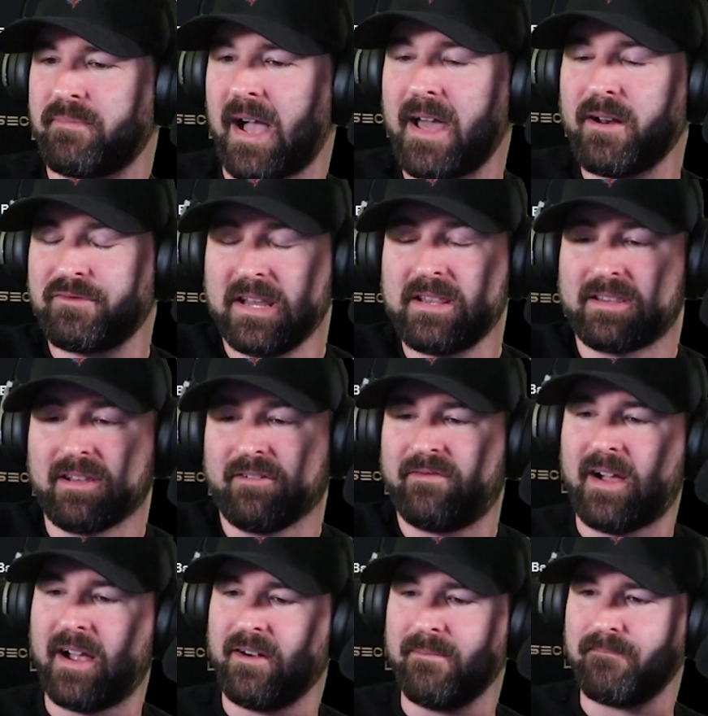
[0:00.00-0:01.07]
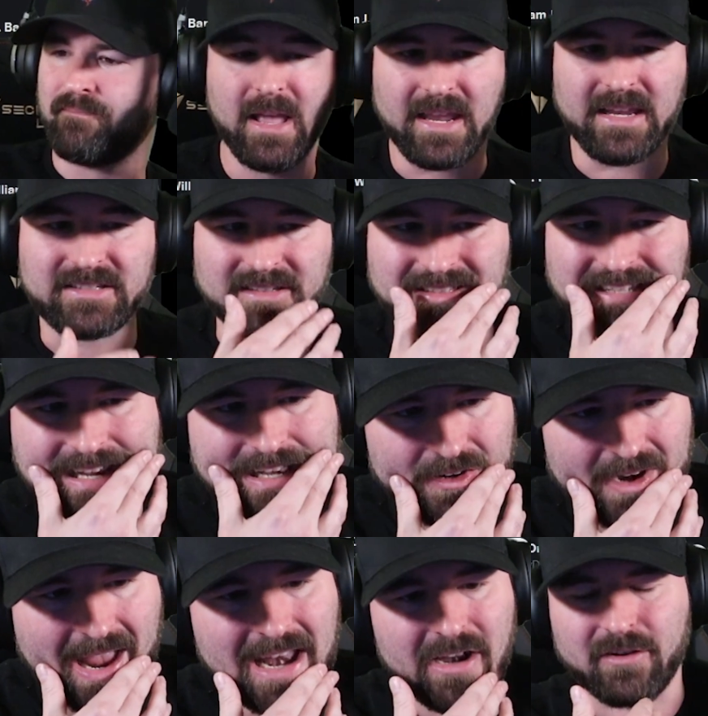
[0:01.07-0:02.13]
I don't think that they'll fire him. He's a
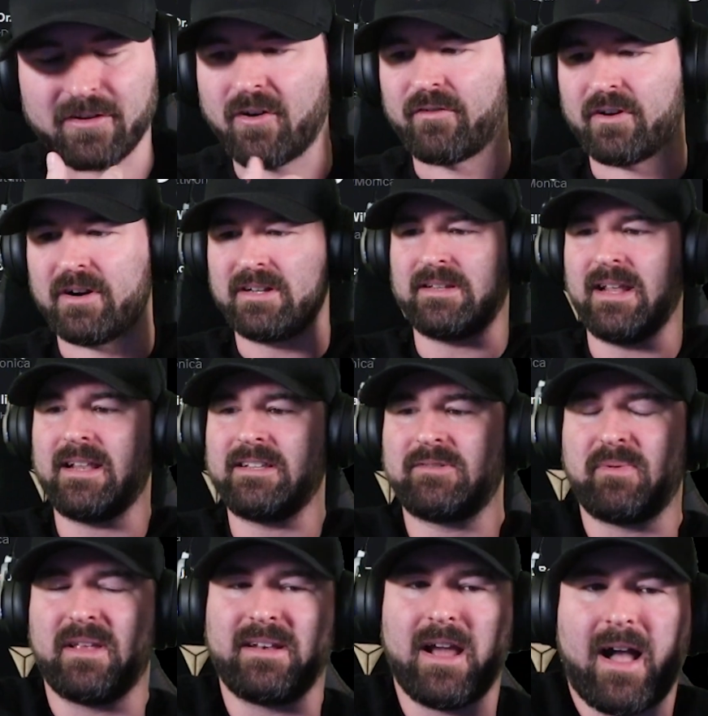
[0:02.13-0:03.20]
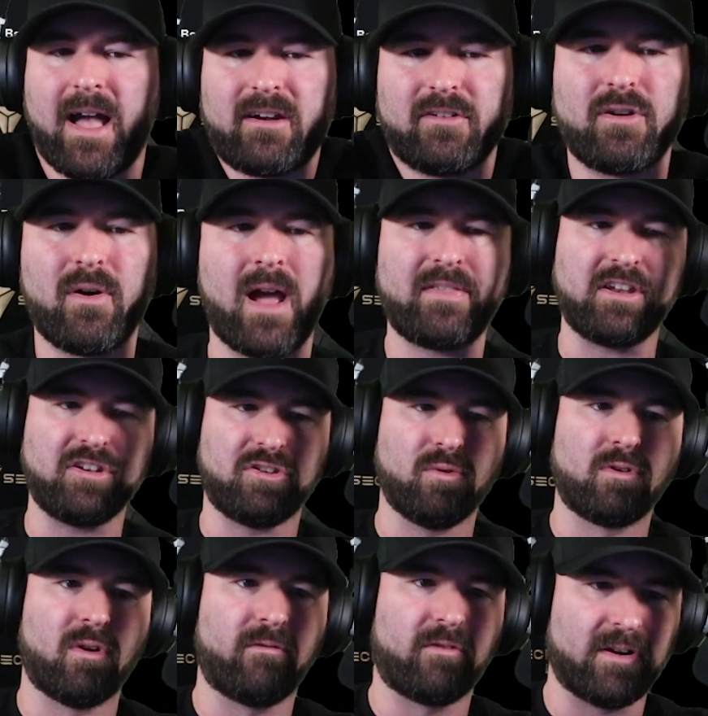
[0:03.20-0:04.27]
senior editor over at Deadspin. Now, I don't know how they do
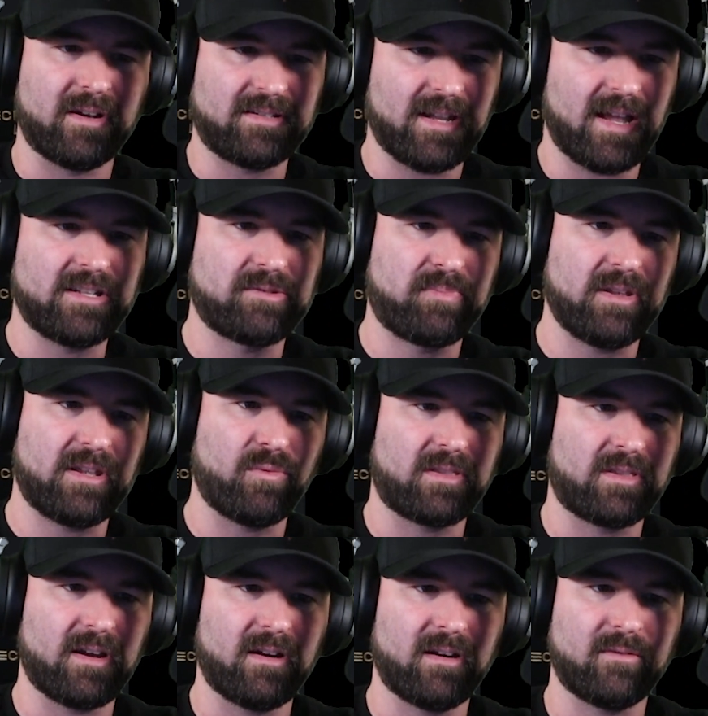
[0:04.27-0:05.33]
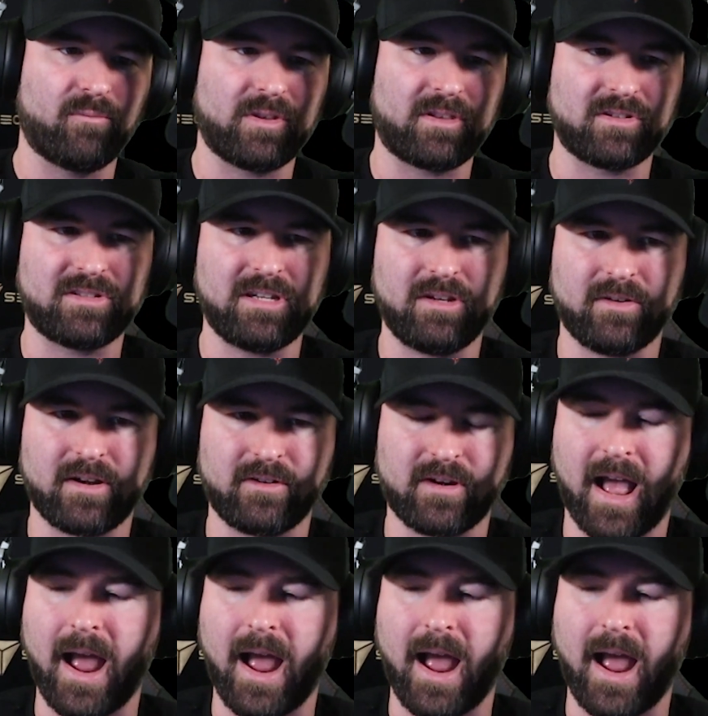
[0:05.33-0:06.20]
it over at Deadspin with their senior editor.